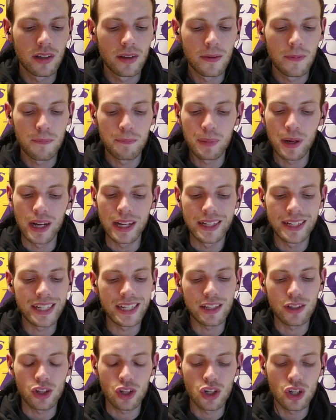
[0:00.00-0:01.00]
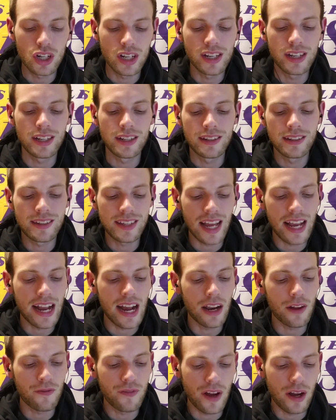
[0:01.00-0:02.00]
but just couldn't stay out
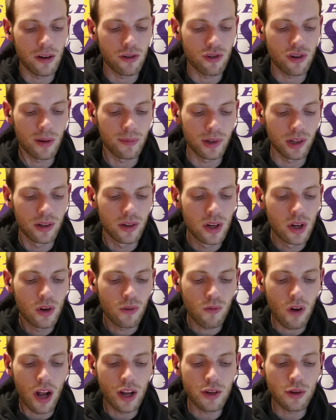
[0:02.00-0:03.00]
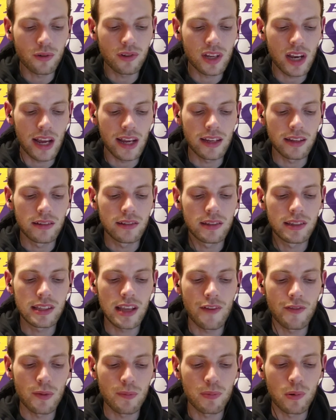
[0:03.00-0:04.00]
of foul trouble. Rondo tonight,
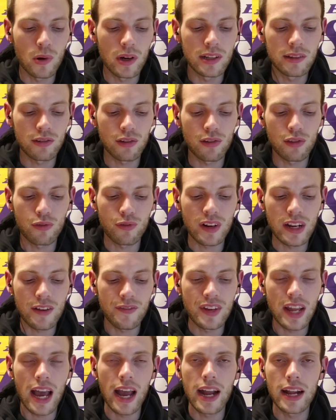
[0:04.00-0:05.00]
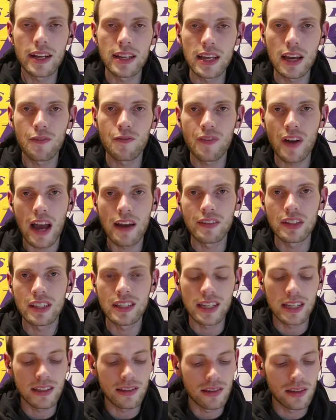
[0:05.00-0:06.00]
7 points, 3 of 9. He had 5
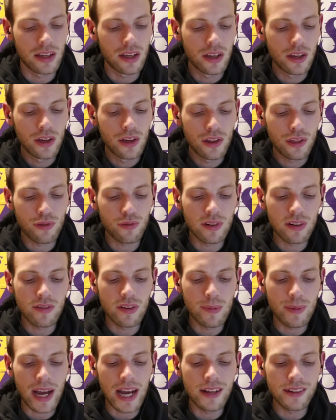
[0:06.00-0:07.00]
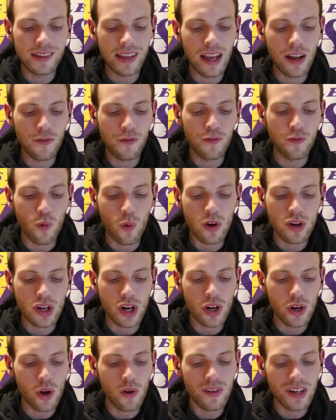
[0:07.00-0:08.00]
assists, 3 rebounds, and 4
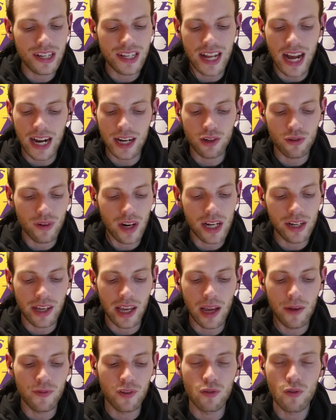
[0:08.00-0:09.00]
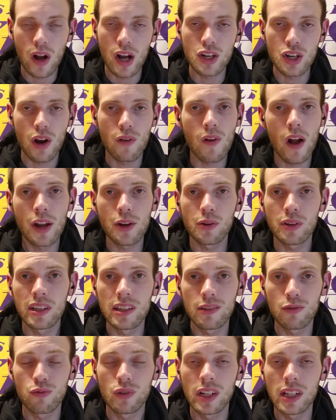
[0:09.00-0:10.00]
turnovers. Not a great game for Rajon Rondo. He's
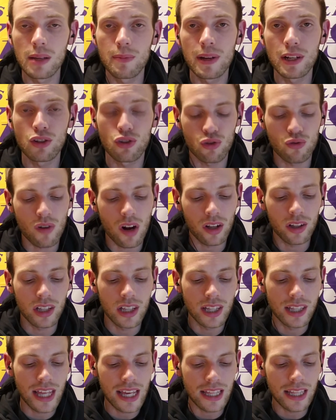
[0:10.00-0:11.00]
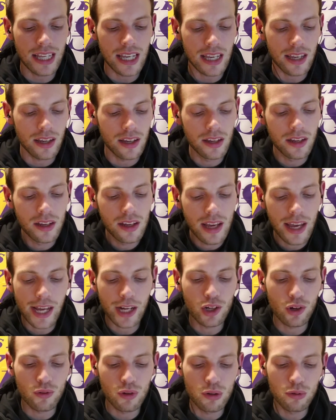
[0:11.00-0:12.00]
really been struggling lately. And
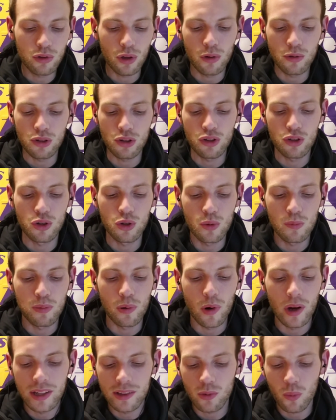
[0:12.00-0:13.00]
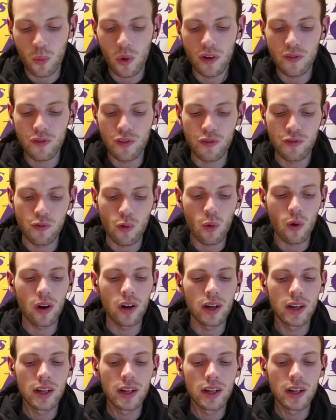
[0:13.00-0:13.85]
Caruso, just 2 points, 1 for 4